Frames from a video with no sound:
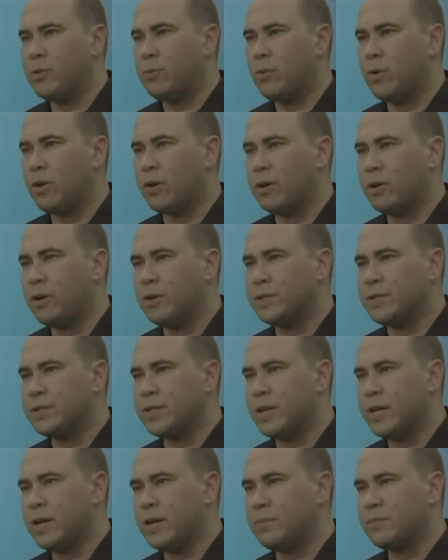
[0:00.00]
to work on
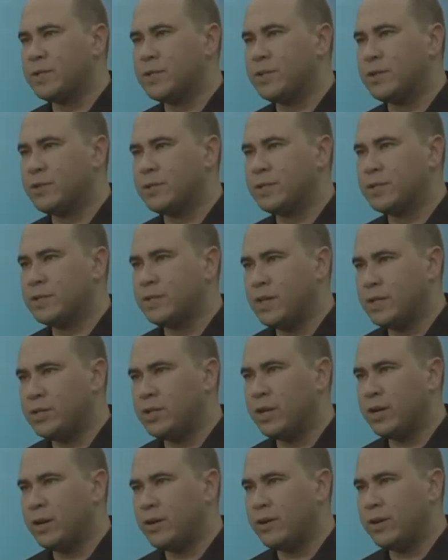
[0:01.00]
setting up CERT
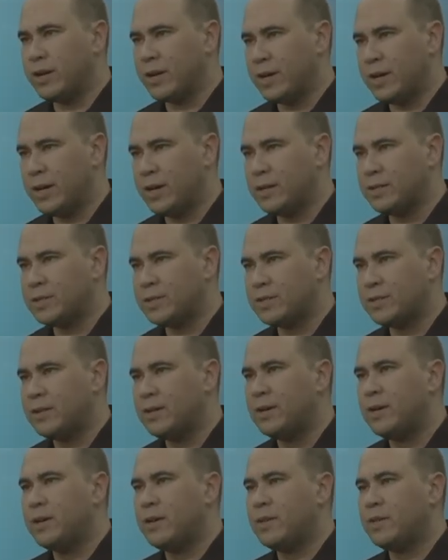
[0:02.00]
staging area kits
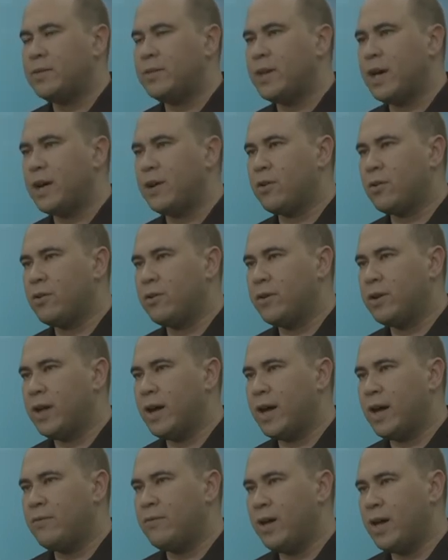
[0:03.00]
that are going to
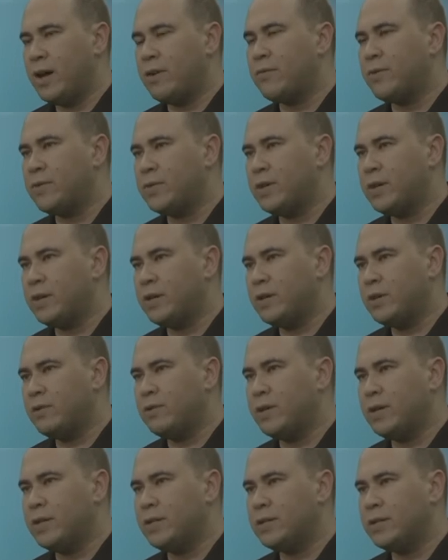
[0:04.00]
have everything
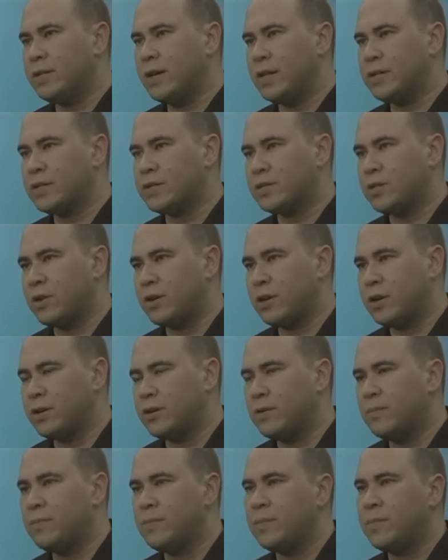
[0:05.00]
you need to get
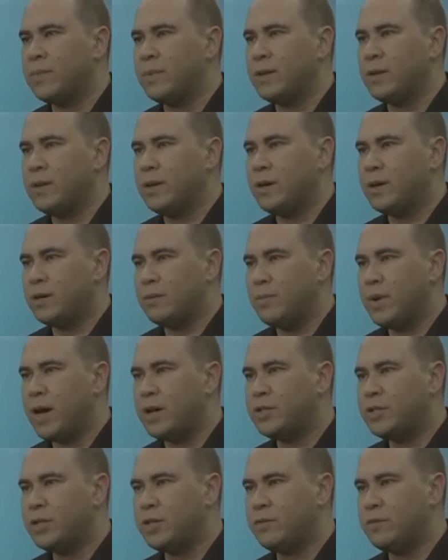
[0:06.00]
started.
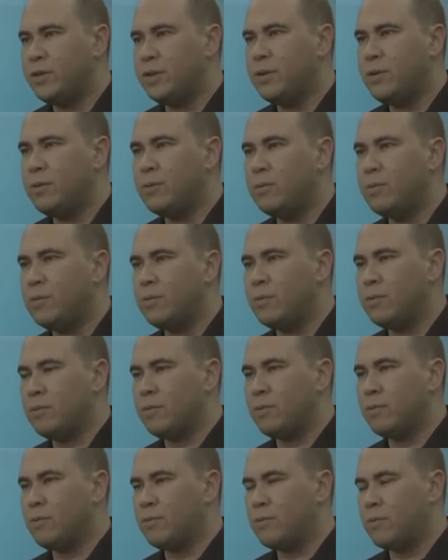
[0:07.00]
Imagine if you
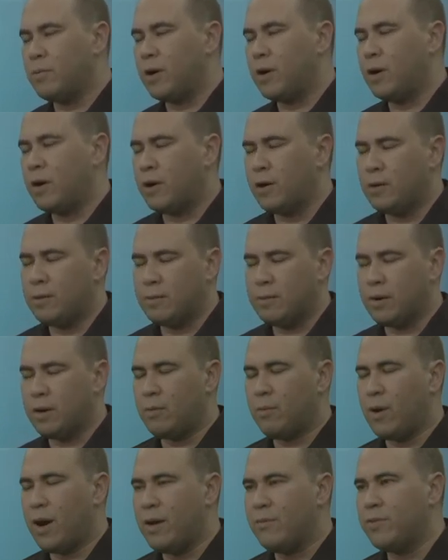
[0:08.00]
were
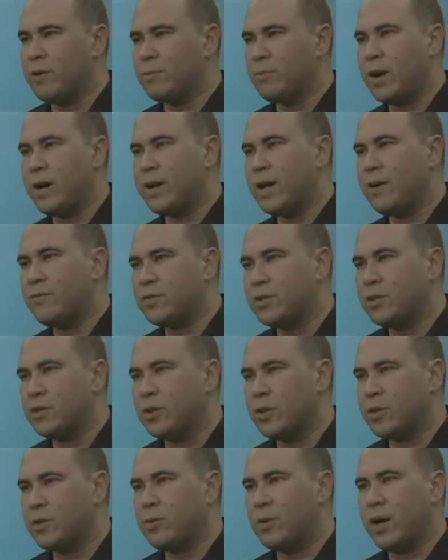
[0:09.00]
arriving right after an
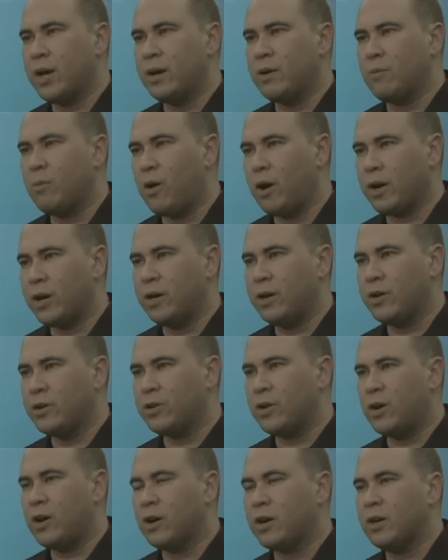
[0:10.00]
earthquake walking your
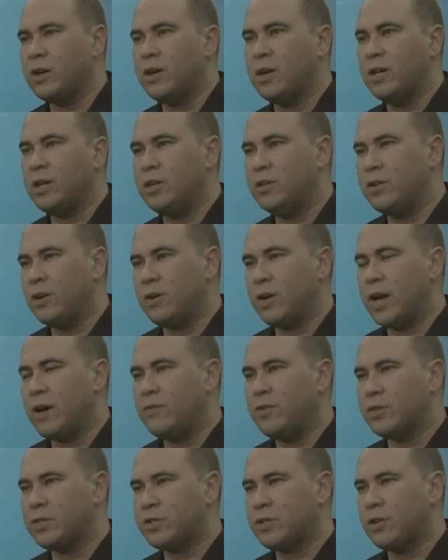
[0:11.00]
dog. You don't
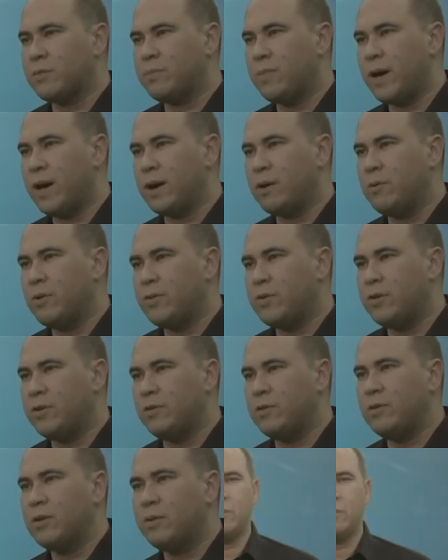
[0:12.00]
have your CERT bag with you,